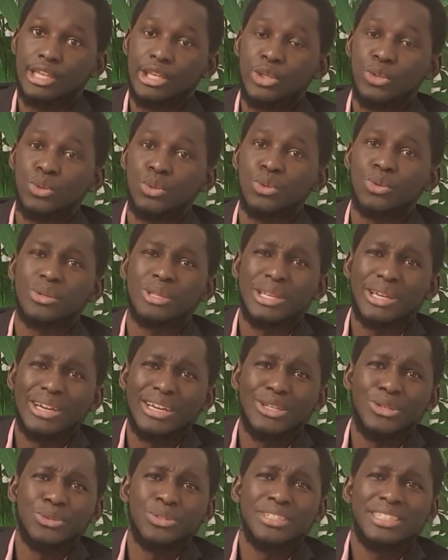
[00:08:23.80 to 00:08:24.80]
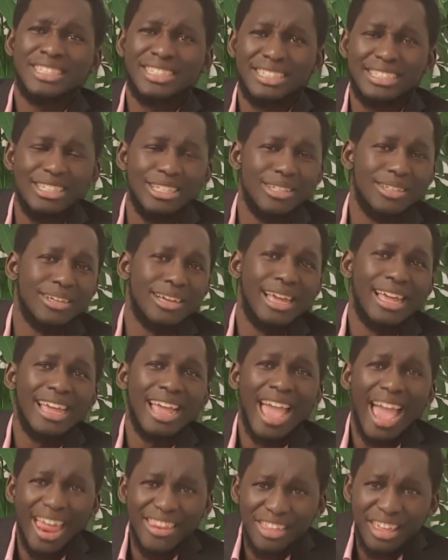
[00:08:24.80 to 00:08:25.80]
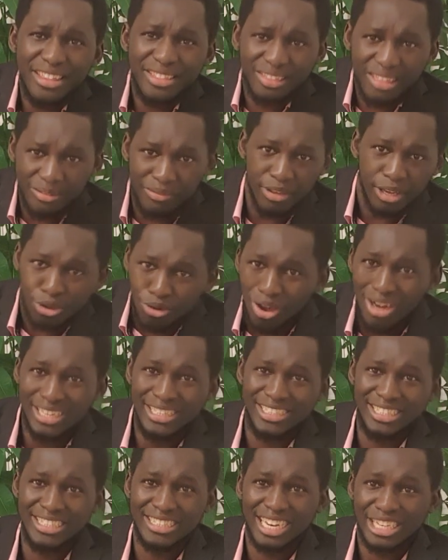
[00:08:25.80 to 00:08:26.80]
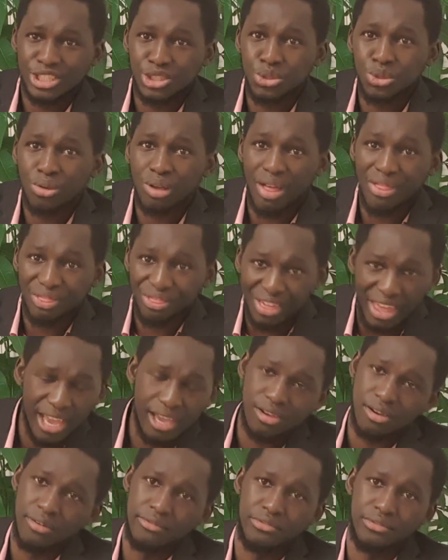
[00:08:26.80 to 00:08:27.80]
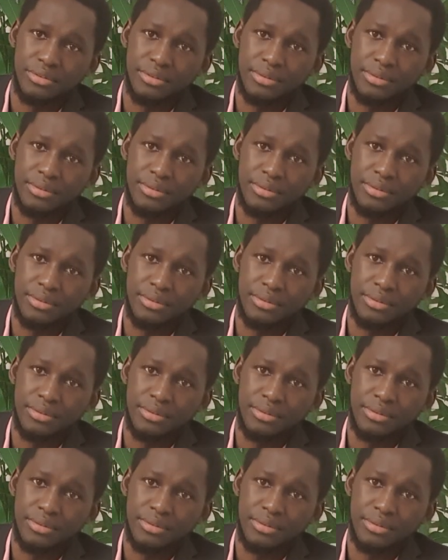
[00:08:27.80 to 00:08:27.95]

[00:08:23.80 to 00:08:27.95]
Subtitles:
You any difficulty that you can think of,